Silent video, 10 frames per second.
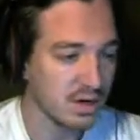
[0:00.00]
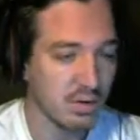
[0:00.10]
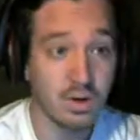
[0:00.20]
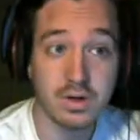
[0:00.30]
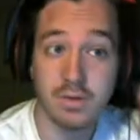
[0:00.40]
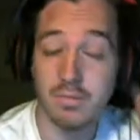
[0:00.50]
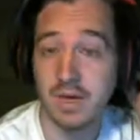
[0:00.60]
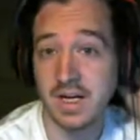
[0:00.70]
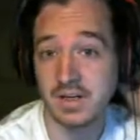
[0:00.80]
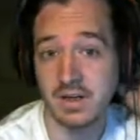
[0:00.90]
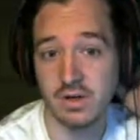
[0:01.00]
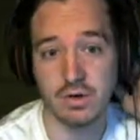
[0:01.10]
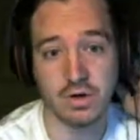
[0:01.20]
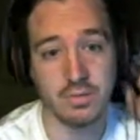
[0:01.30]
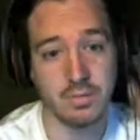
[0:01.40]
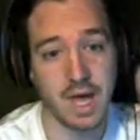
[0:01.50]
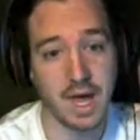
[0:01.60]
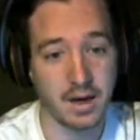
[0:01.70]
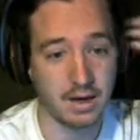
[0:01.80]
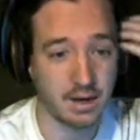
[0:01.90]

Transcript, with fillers: Welcome back to the Crooked Man.